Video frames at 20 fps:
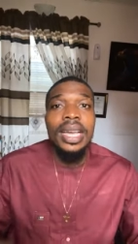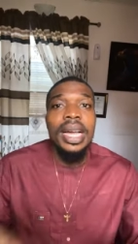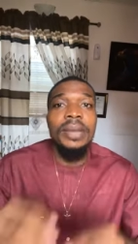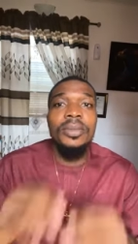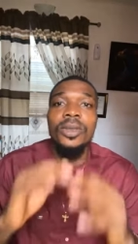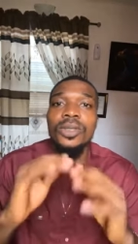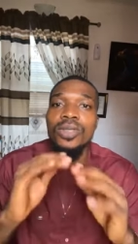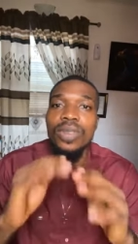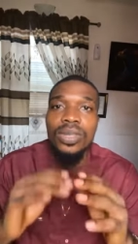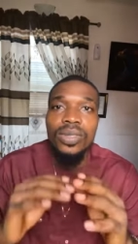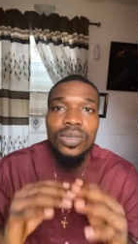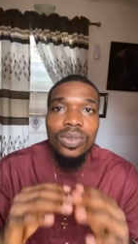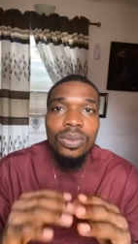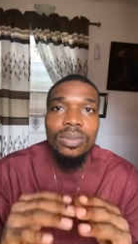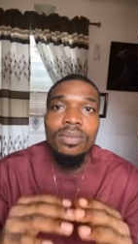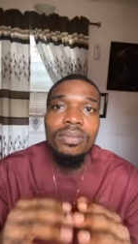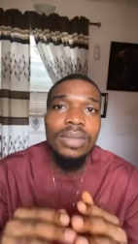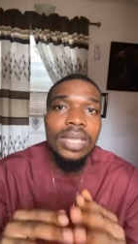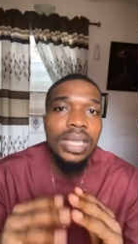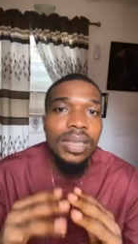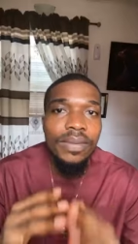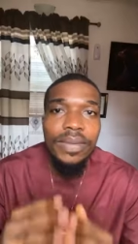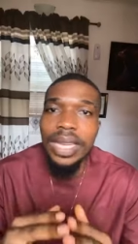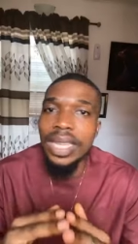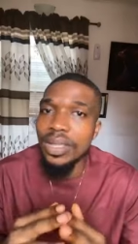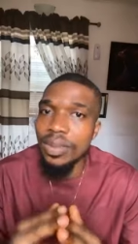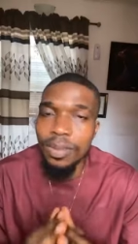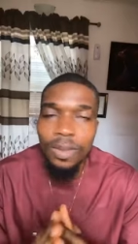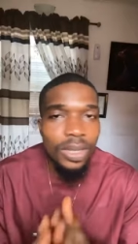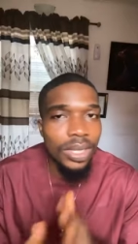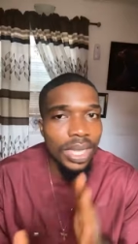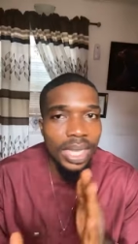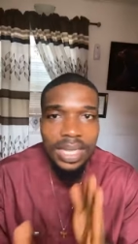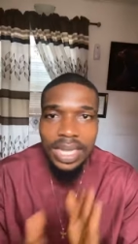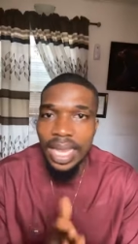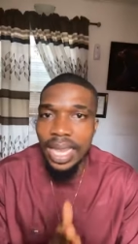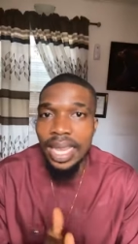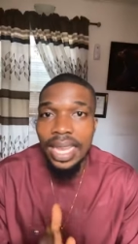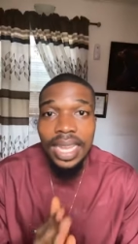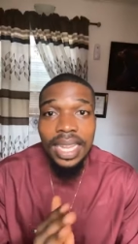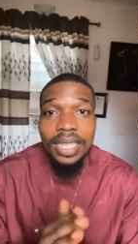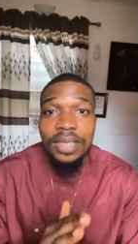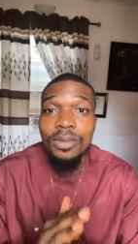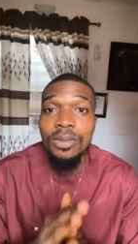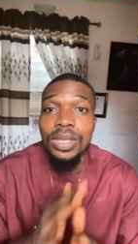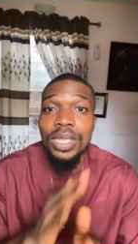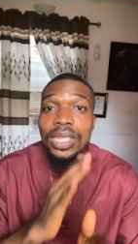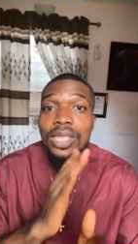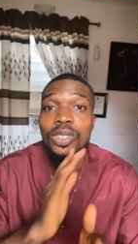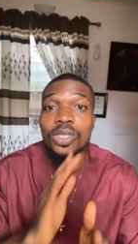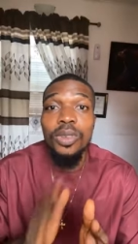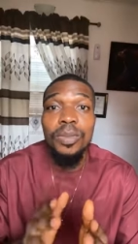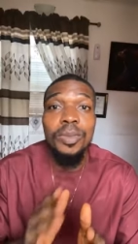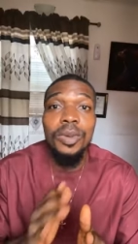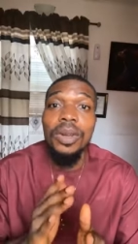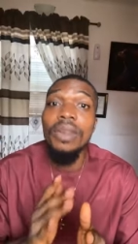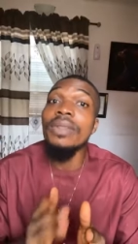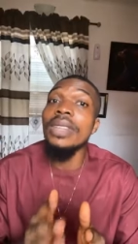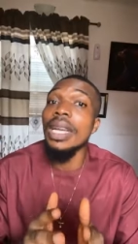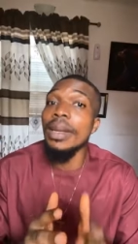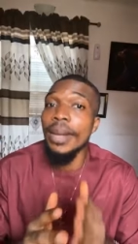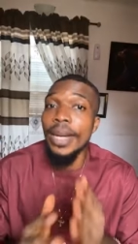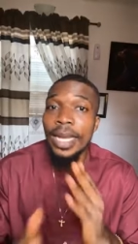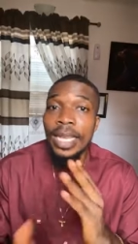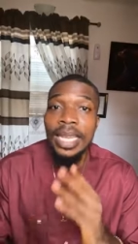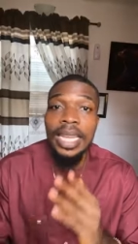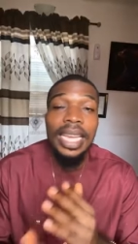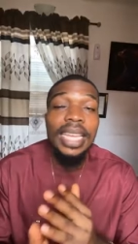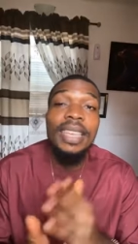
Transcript: I'm just trying to give as much as I can within a short period of time.